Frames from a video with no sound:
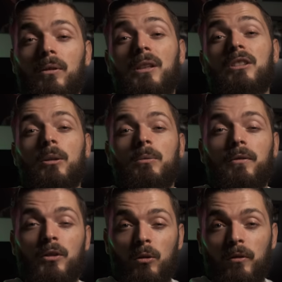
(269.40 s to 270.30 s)
in terms of
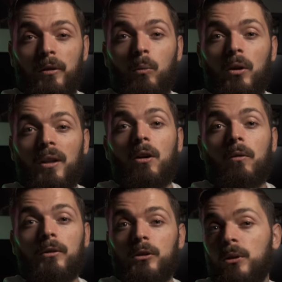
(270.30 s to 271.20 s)
photography what that
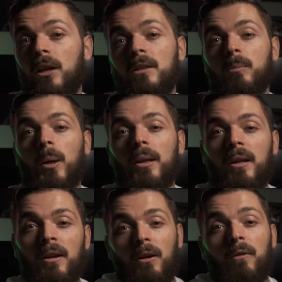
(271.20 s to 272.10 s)
offers you guys, but
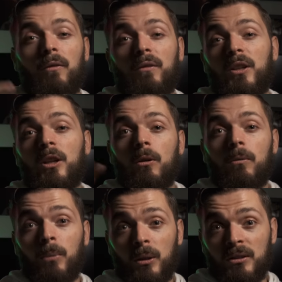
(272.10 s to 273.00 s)
for video
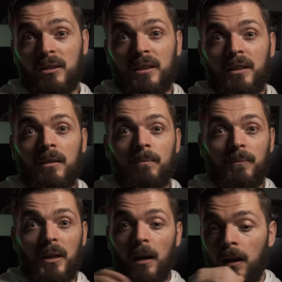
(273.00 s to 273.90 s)
personally.
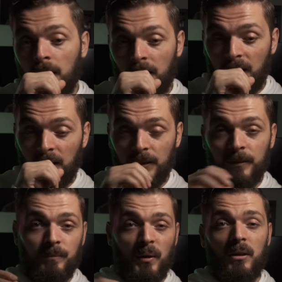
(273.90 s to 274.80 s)

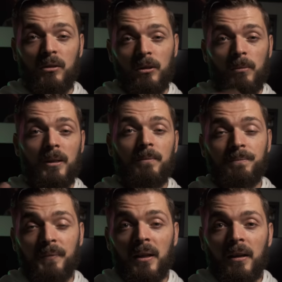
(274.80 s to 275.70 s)
Sorry about
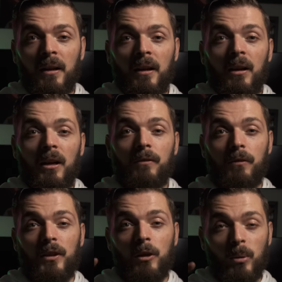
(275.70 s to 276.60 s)
that. For
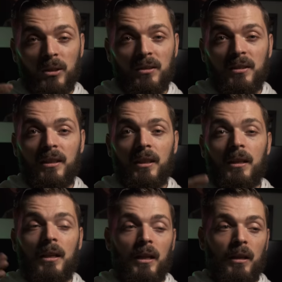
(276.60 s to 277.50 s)
video personally,
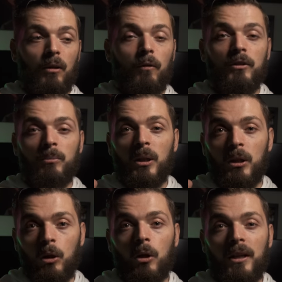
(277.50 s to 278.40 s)
it offers me a
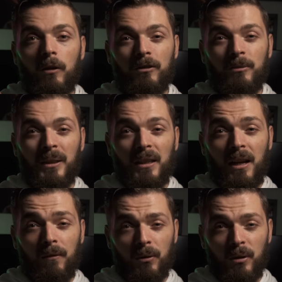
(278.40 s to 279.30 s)
lot. It offers me
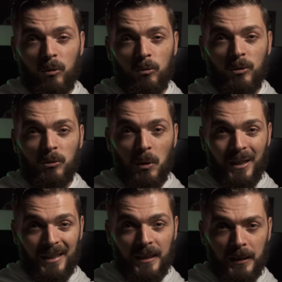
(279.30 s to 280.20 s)
everything, almost what
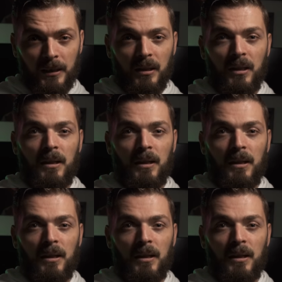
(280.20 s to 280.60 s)
I need.